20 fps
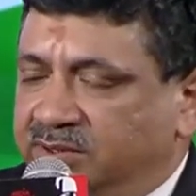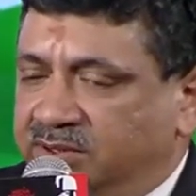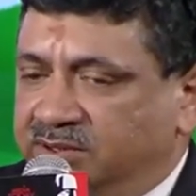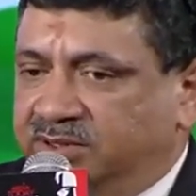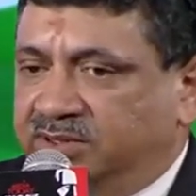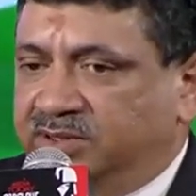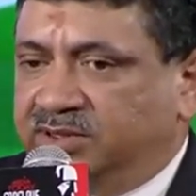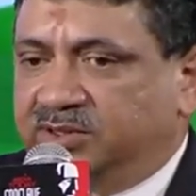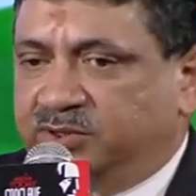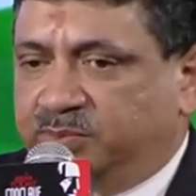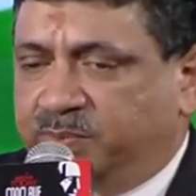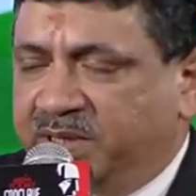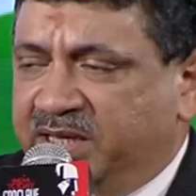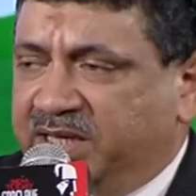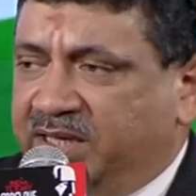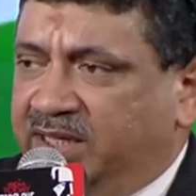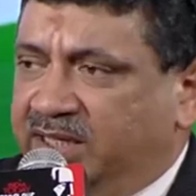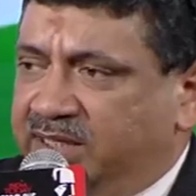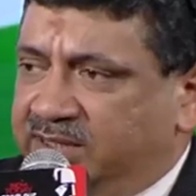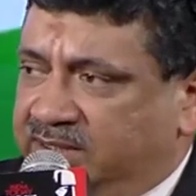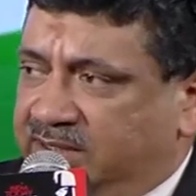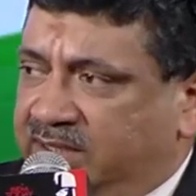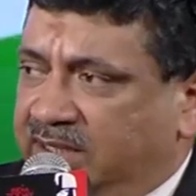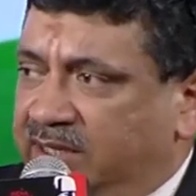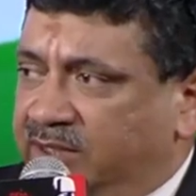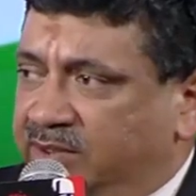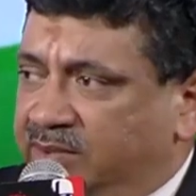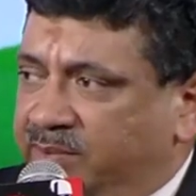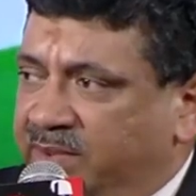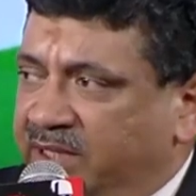the Speaker has the
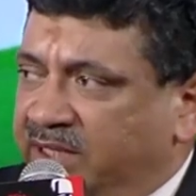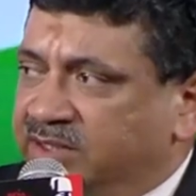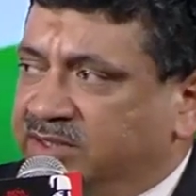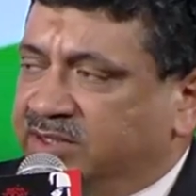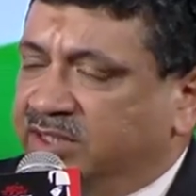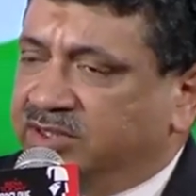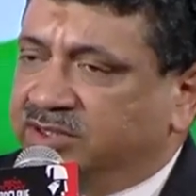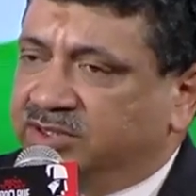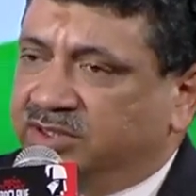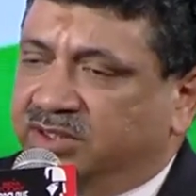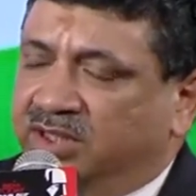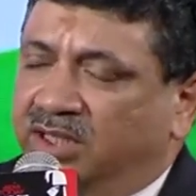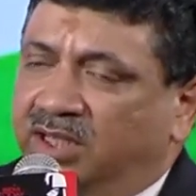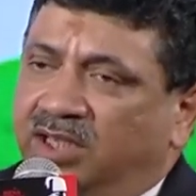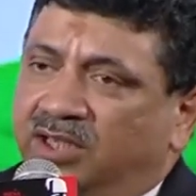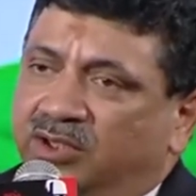right to make a censure.